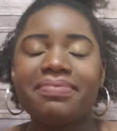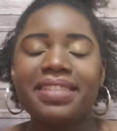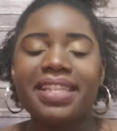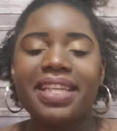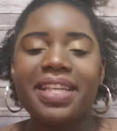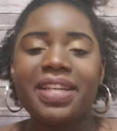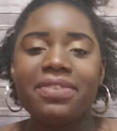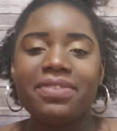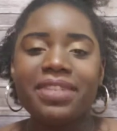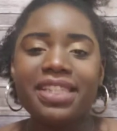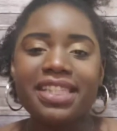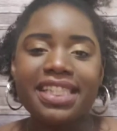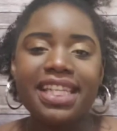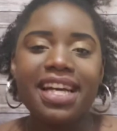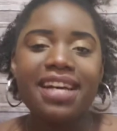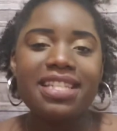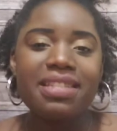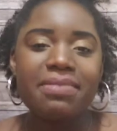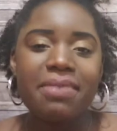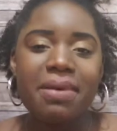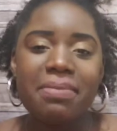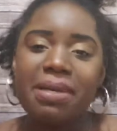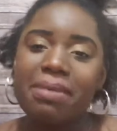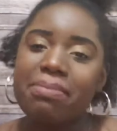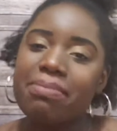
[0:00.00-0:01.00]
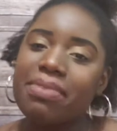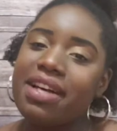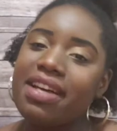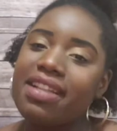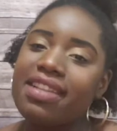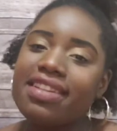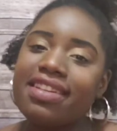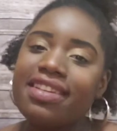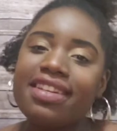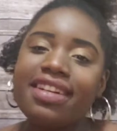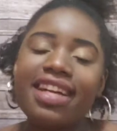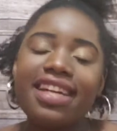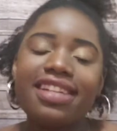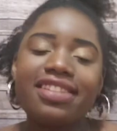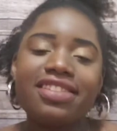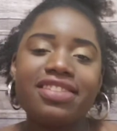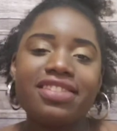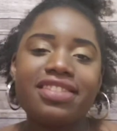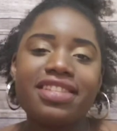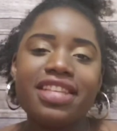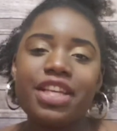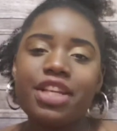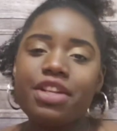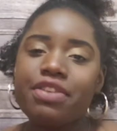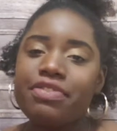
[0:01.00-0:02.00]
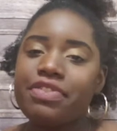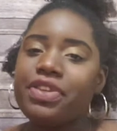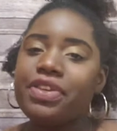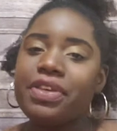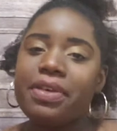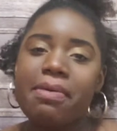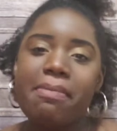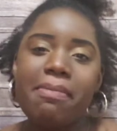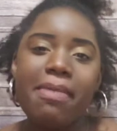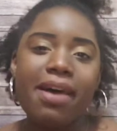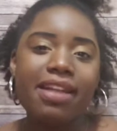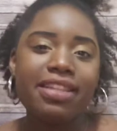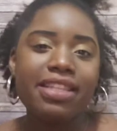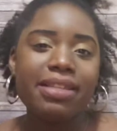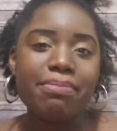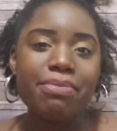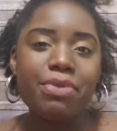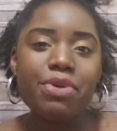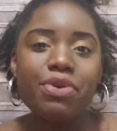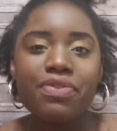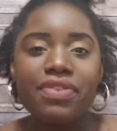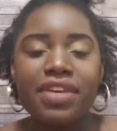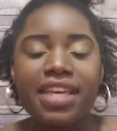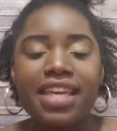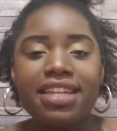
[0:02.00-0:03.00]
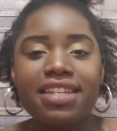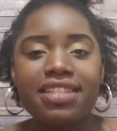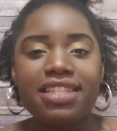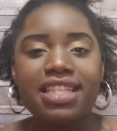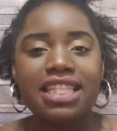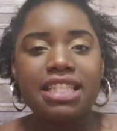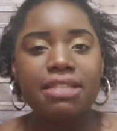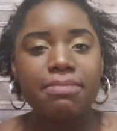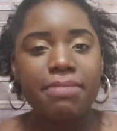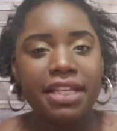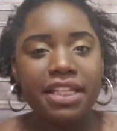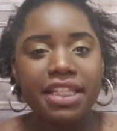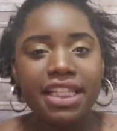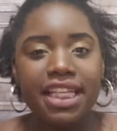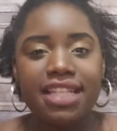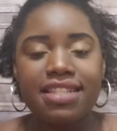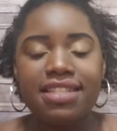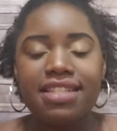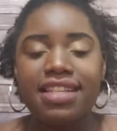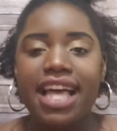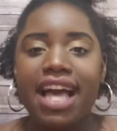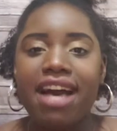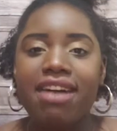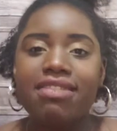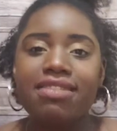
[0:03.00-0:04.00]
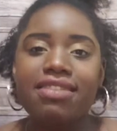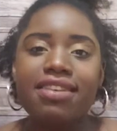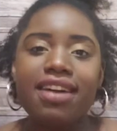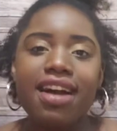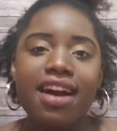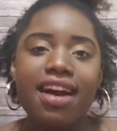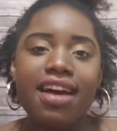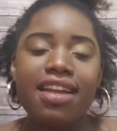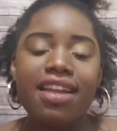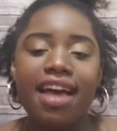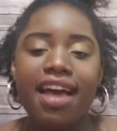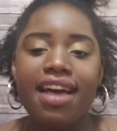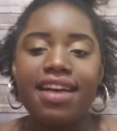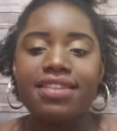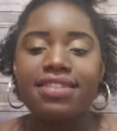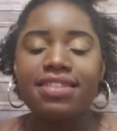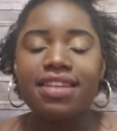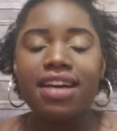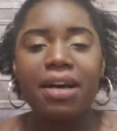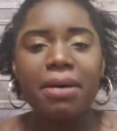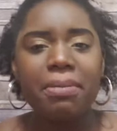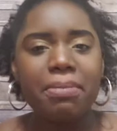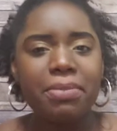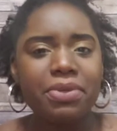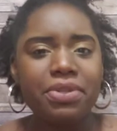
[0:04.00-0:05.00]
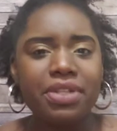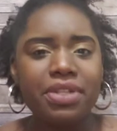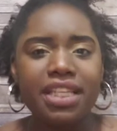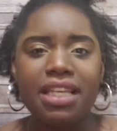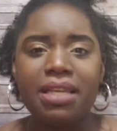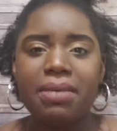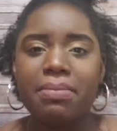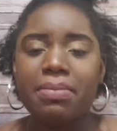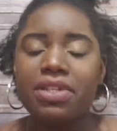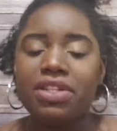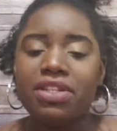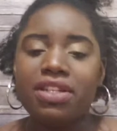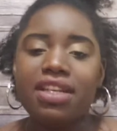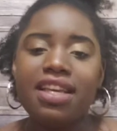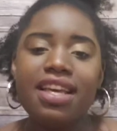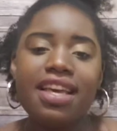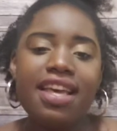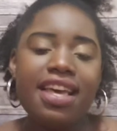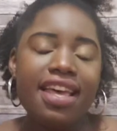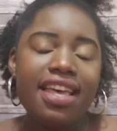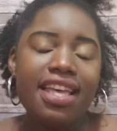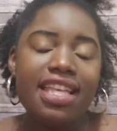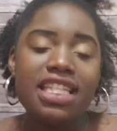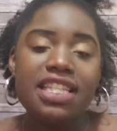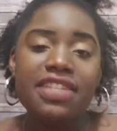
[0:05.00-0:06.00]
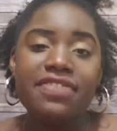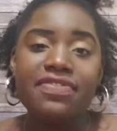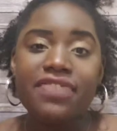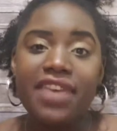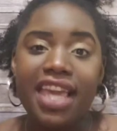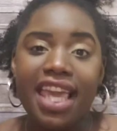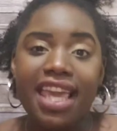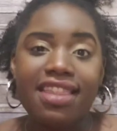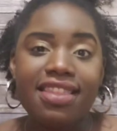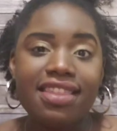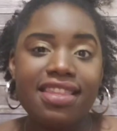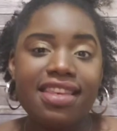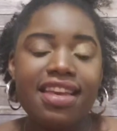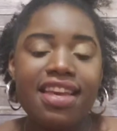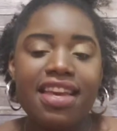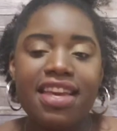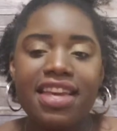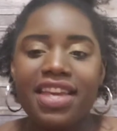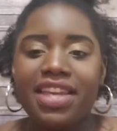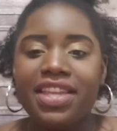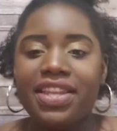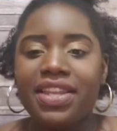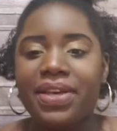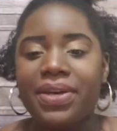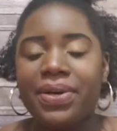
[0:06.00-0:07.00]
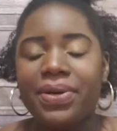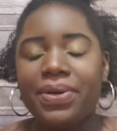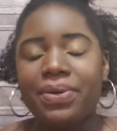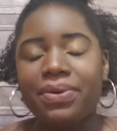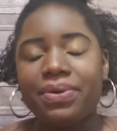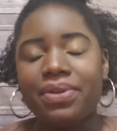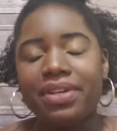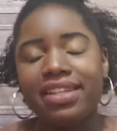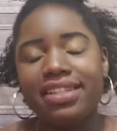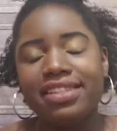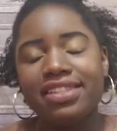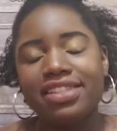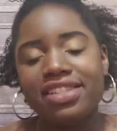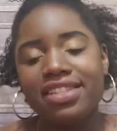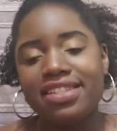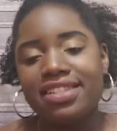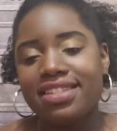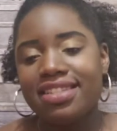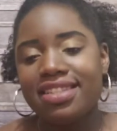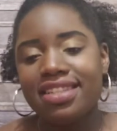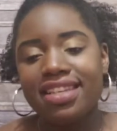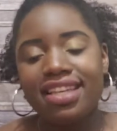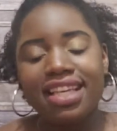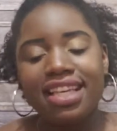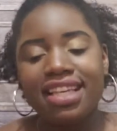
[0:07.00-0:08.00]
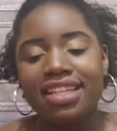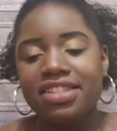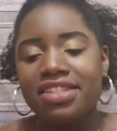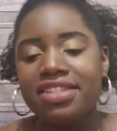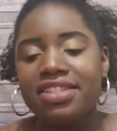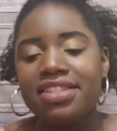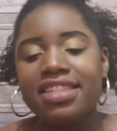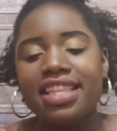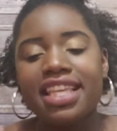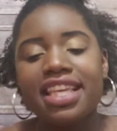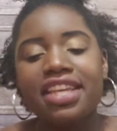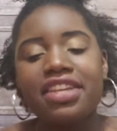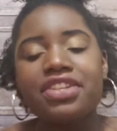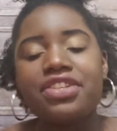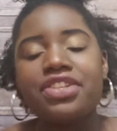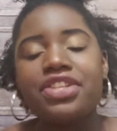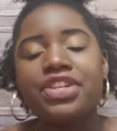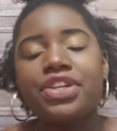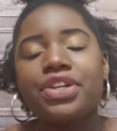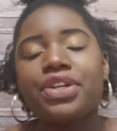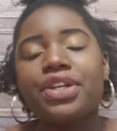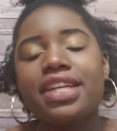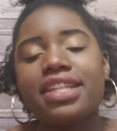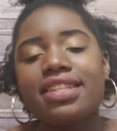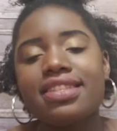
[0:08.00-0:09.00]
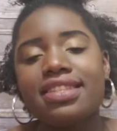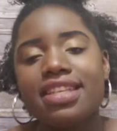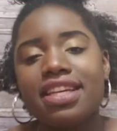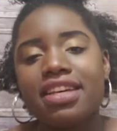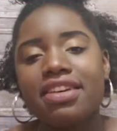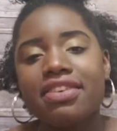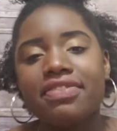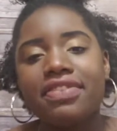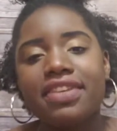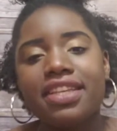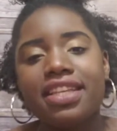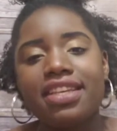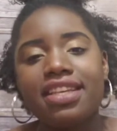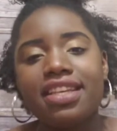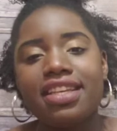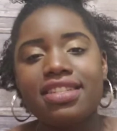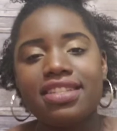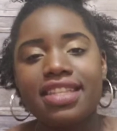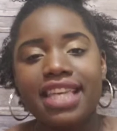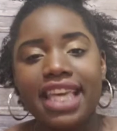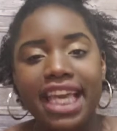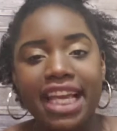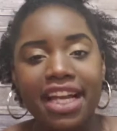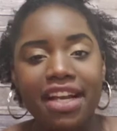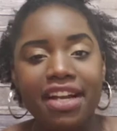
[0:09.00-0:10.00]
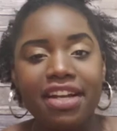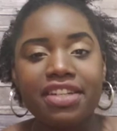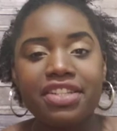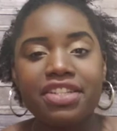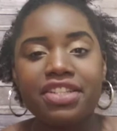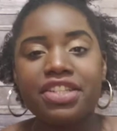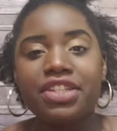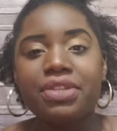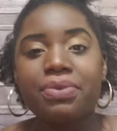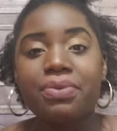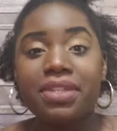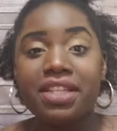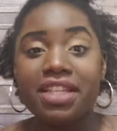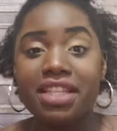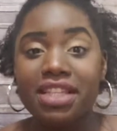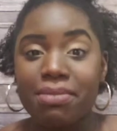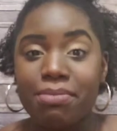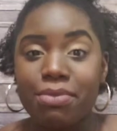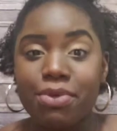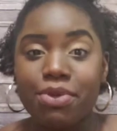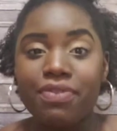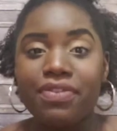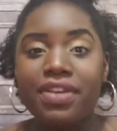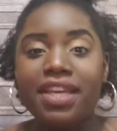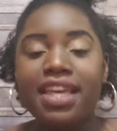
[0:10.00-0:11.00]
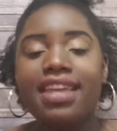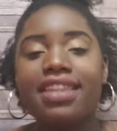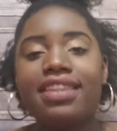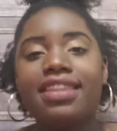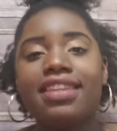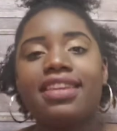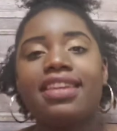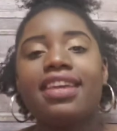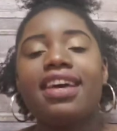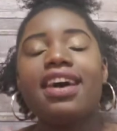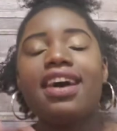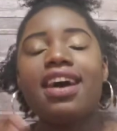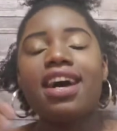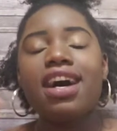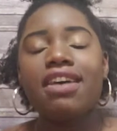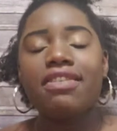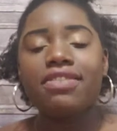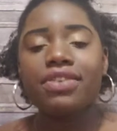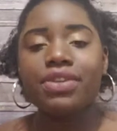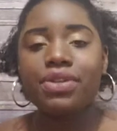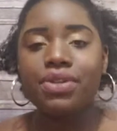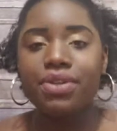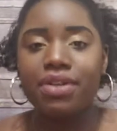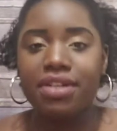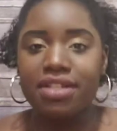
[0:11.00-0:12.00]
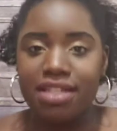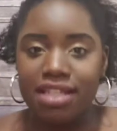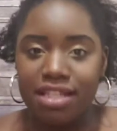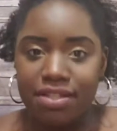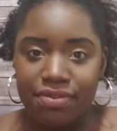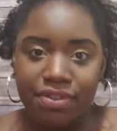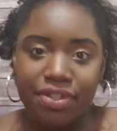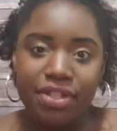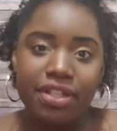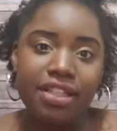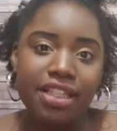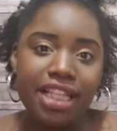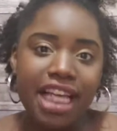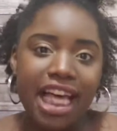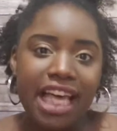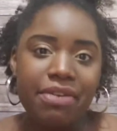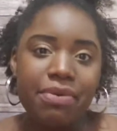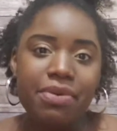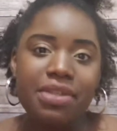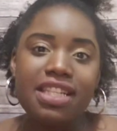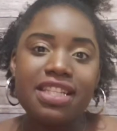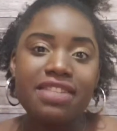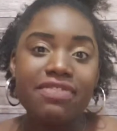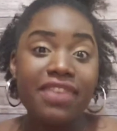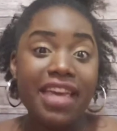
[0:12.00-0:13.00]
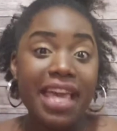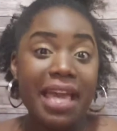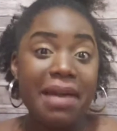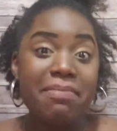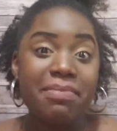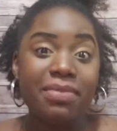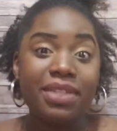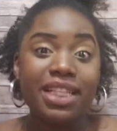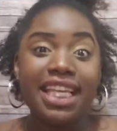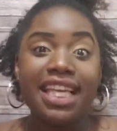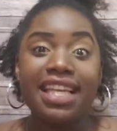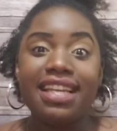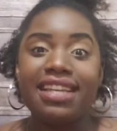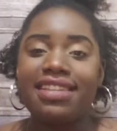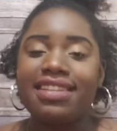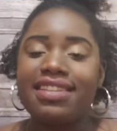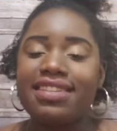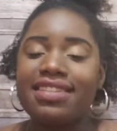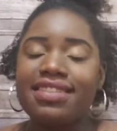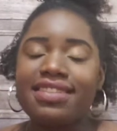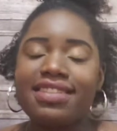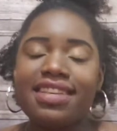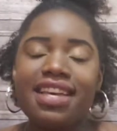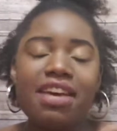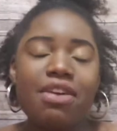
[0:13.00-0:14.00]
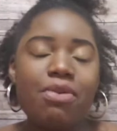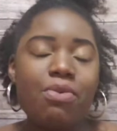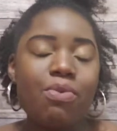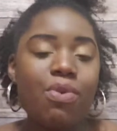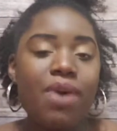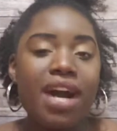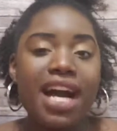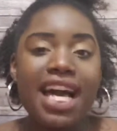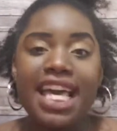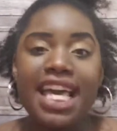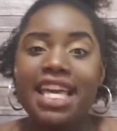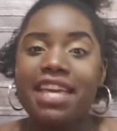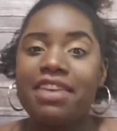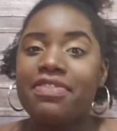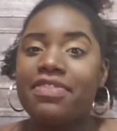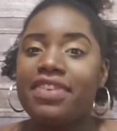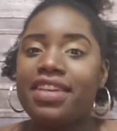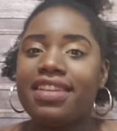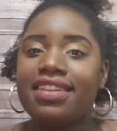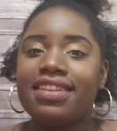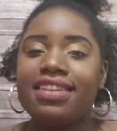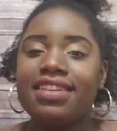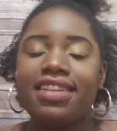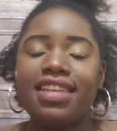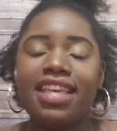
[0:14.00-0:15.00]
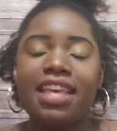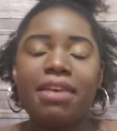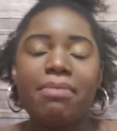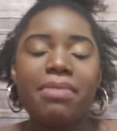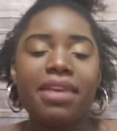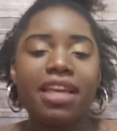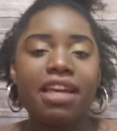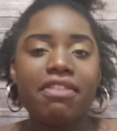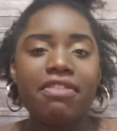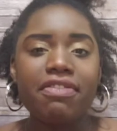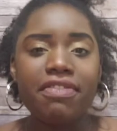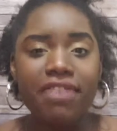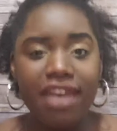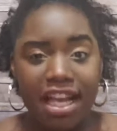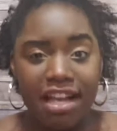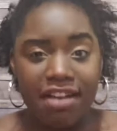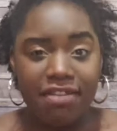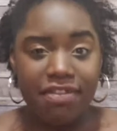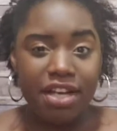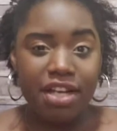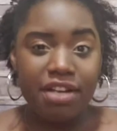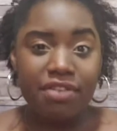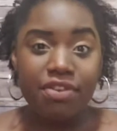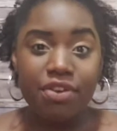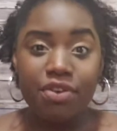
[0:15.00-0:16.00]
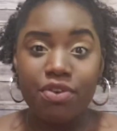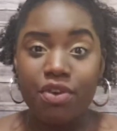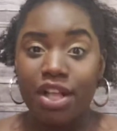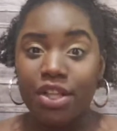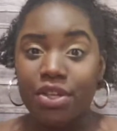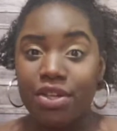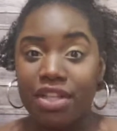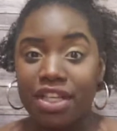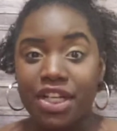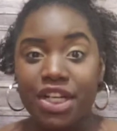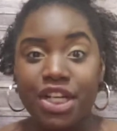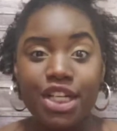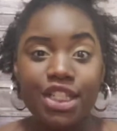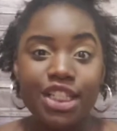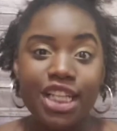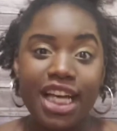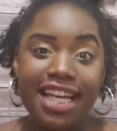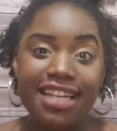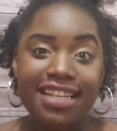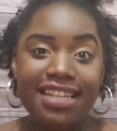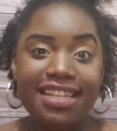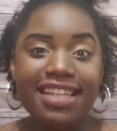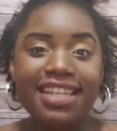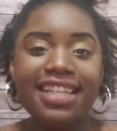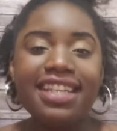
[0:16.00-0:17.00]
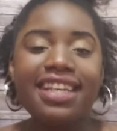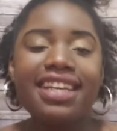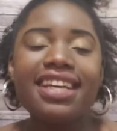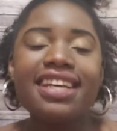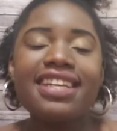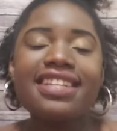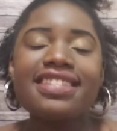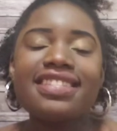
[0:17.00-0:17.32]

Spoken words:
you know, reach out to my big brother and just interview him about the movie and his experience and how God has humbled him and his faith, you know, just the endurance of his character within the movie, and then of course his real life with his family and his wife and him being a firefighter for Raleigh, North Carolina.